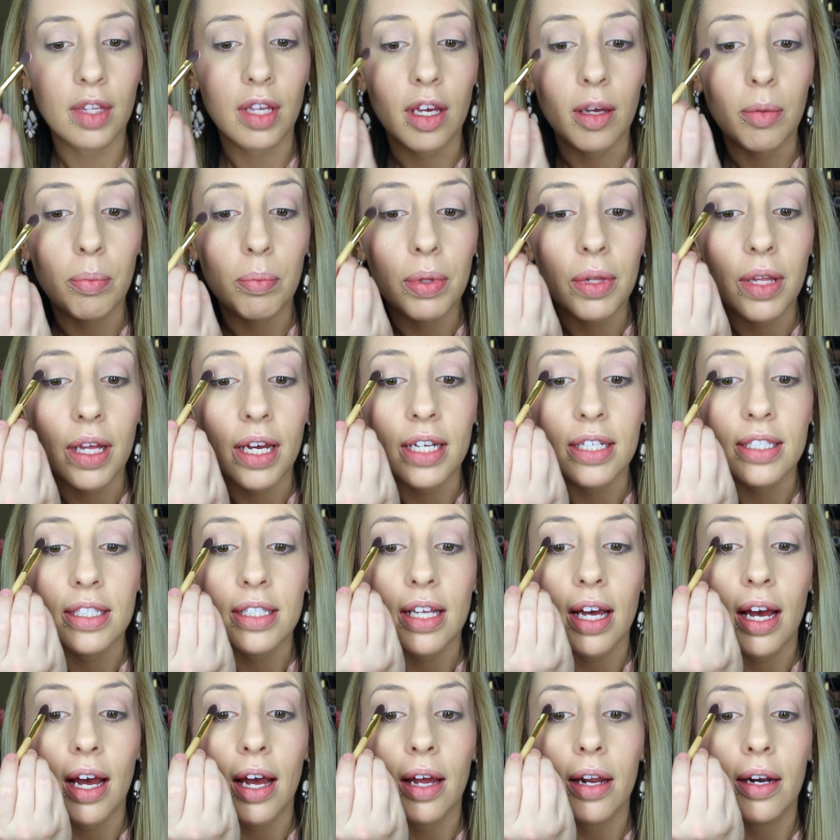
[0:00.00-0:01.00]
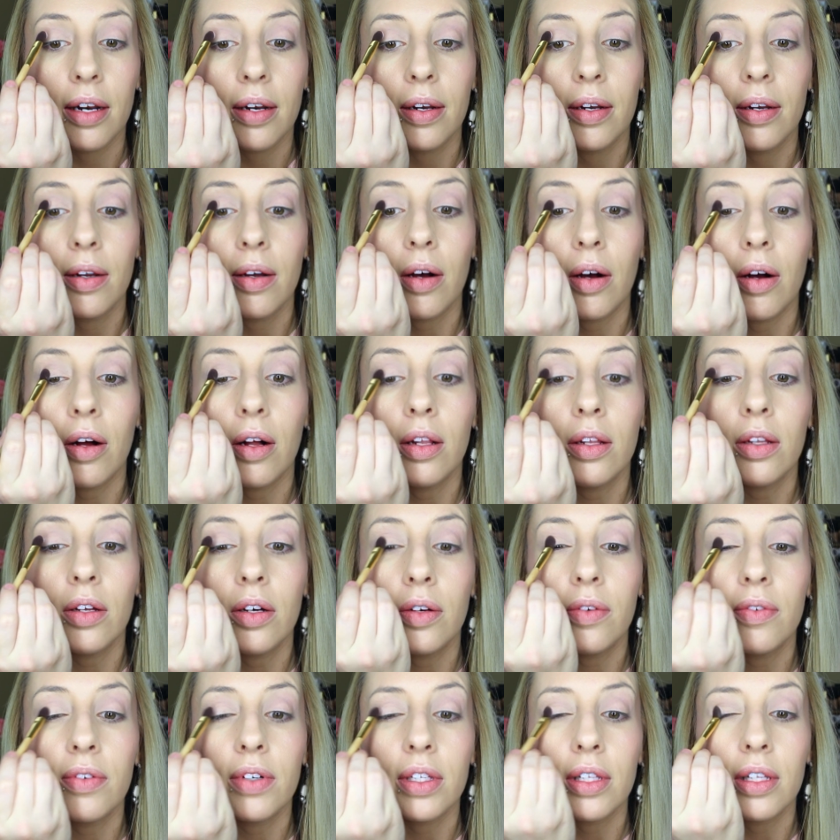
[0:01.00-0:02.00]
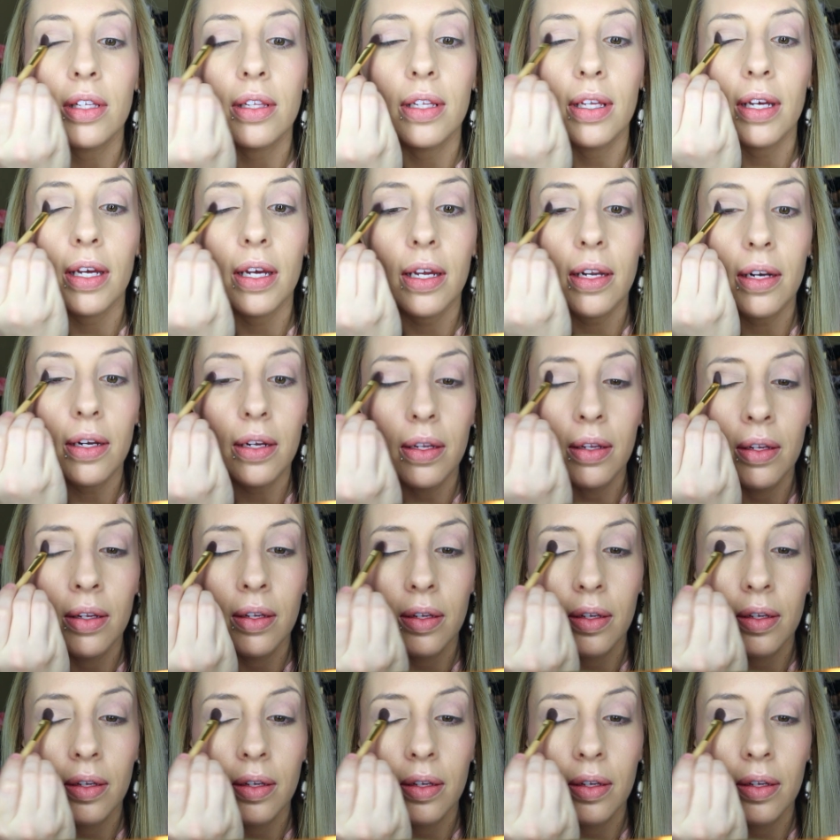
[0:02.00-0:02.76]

and place that all over the lid.